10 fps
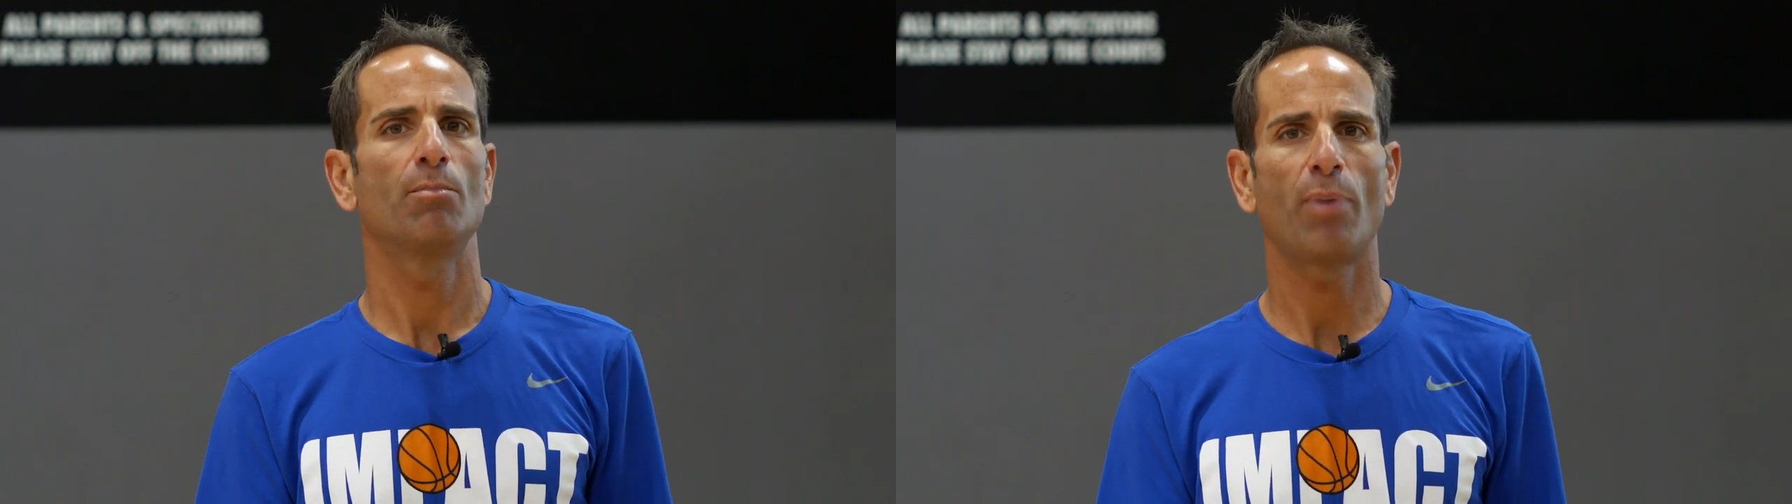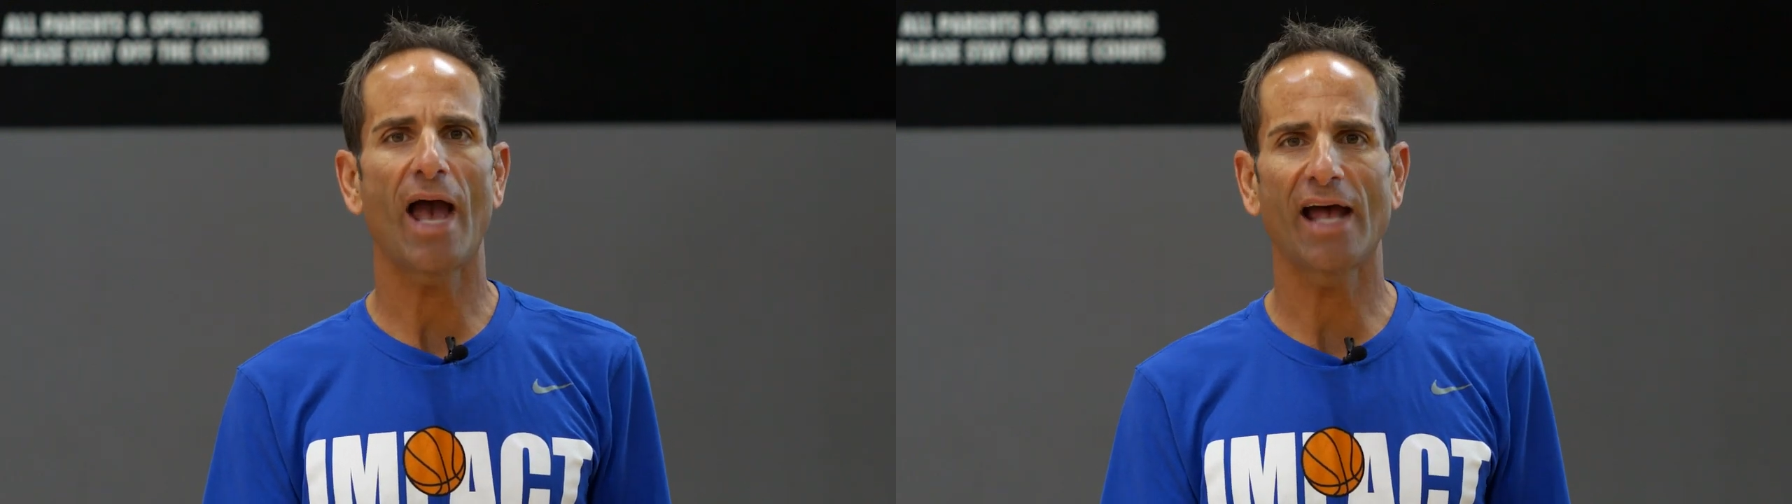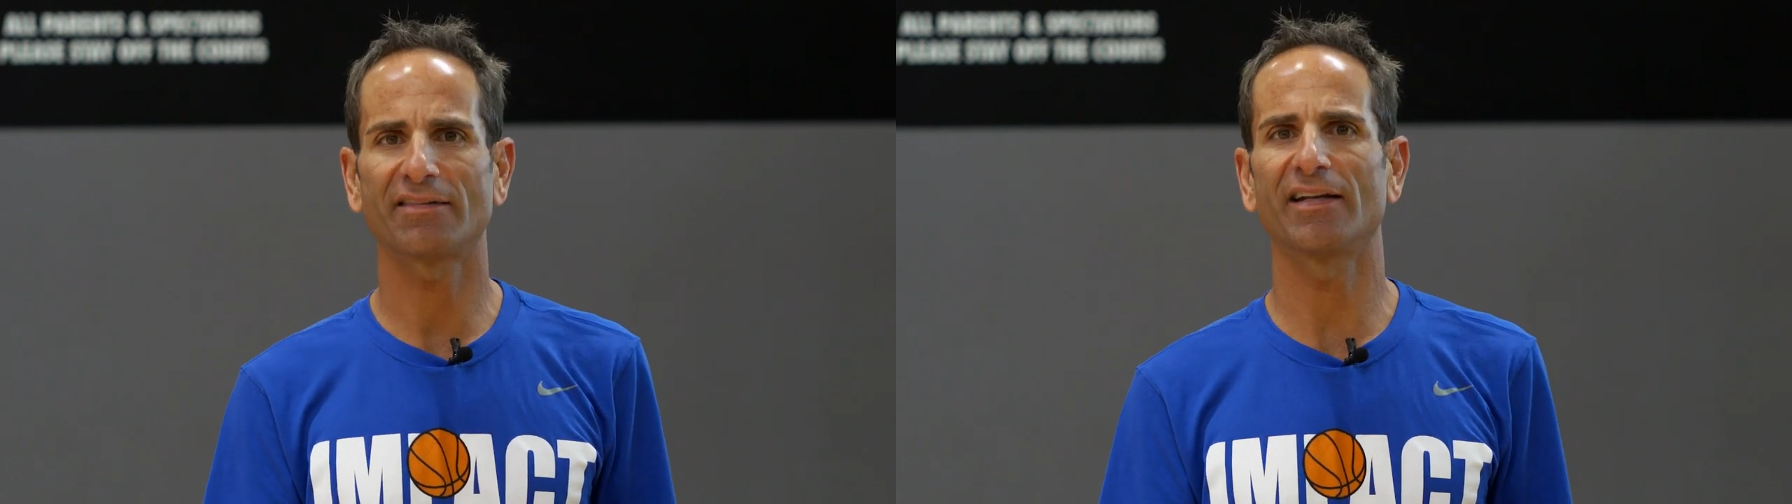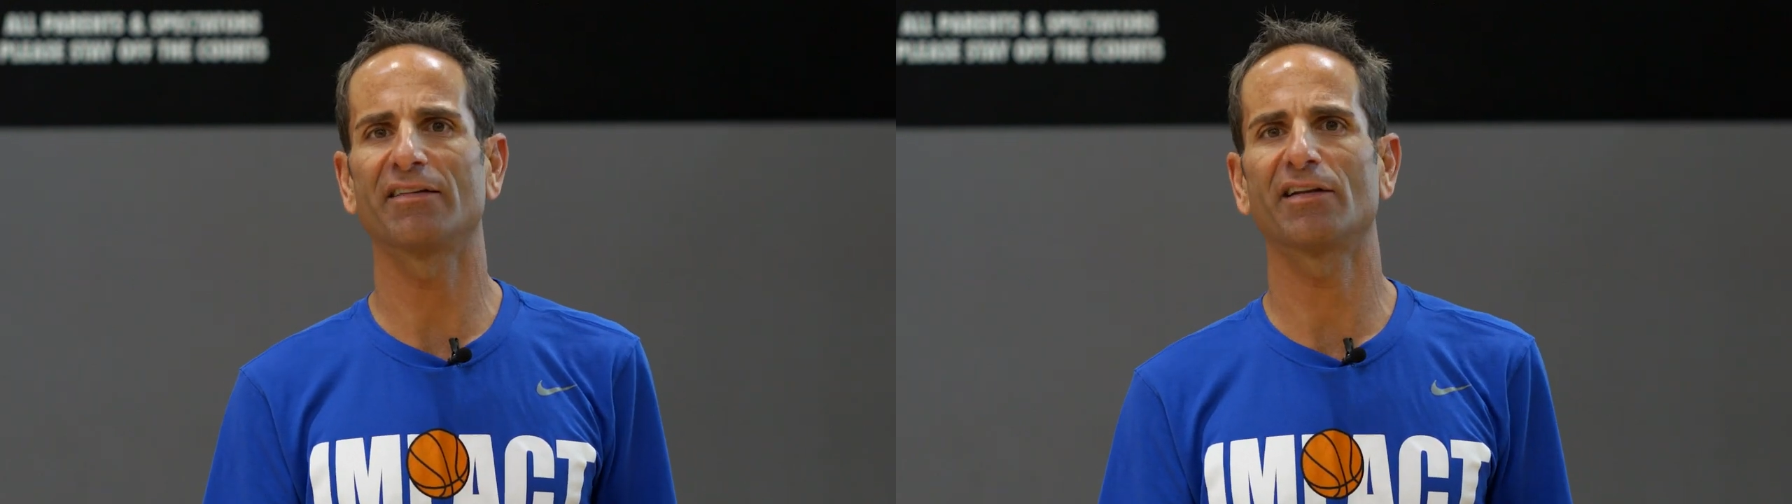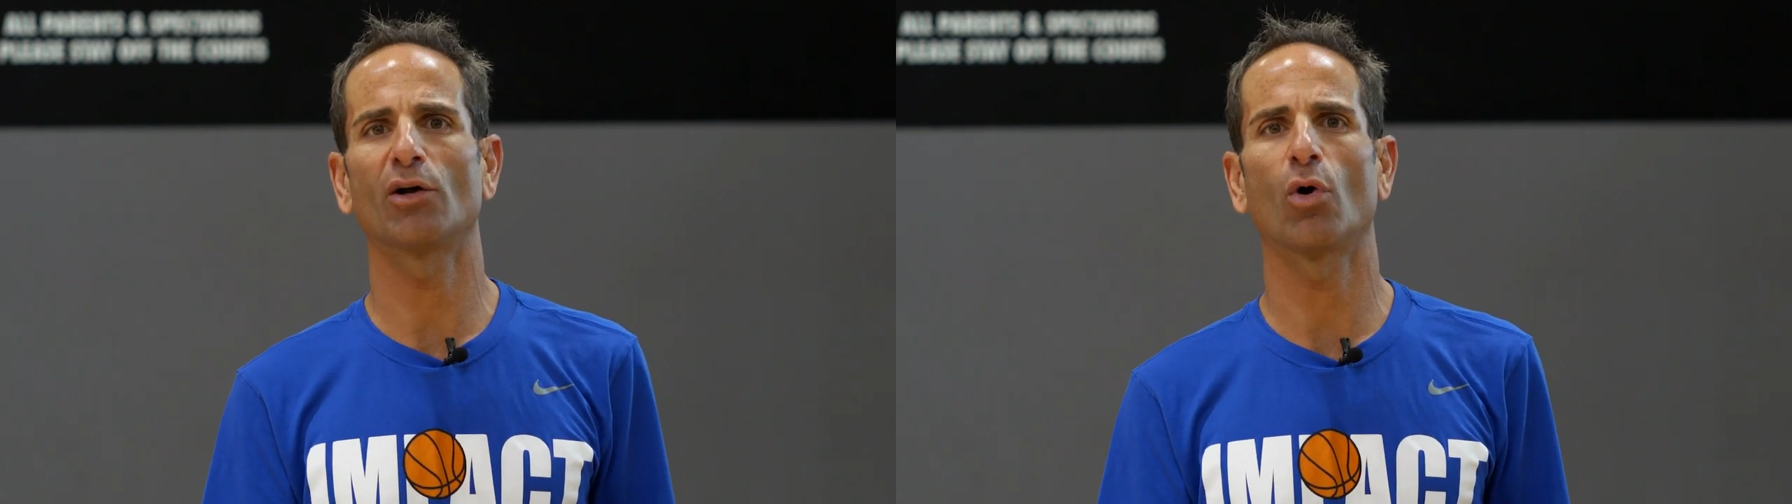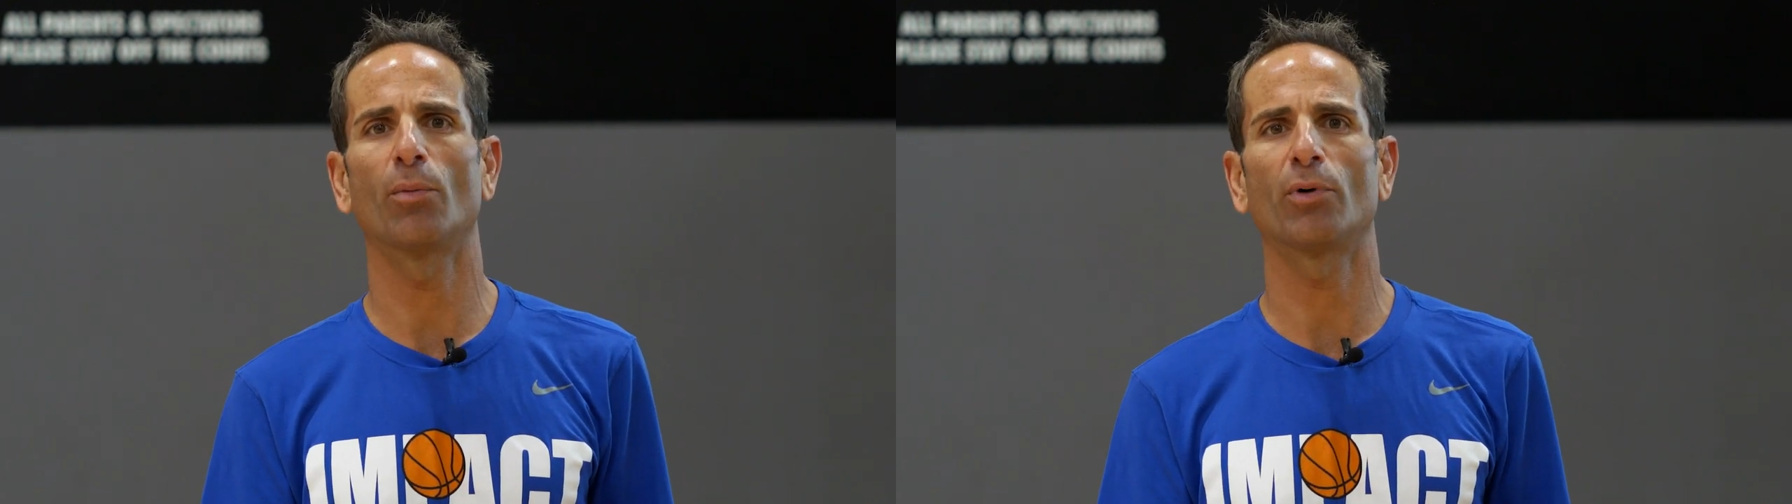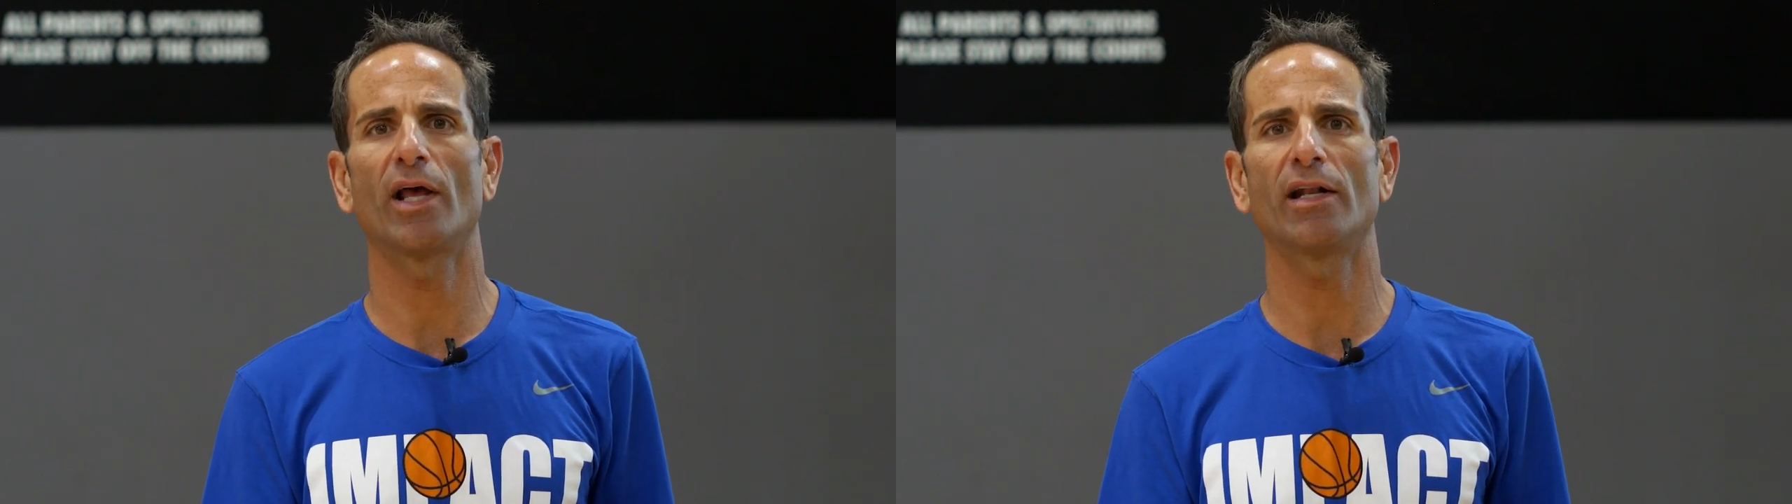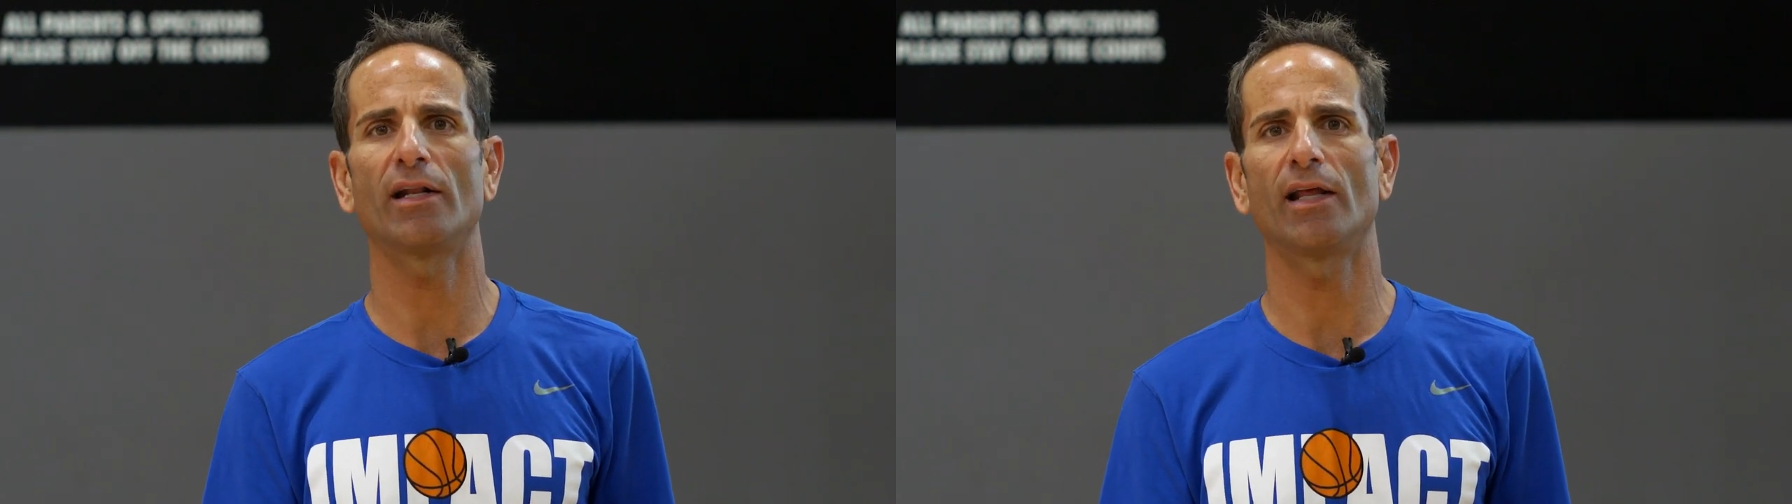passing is incorporated,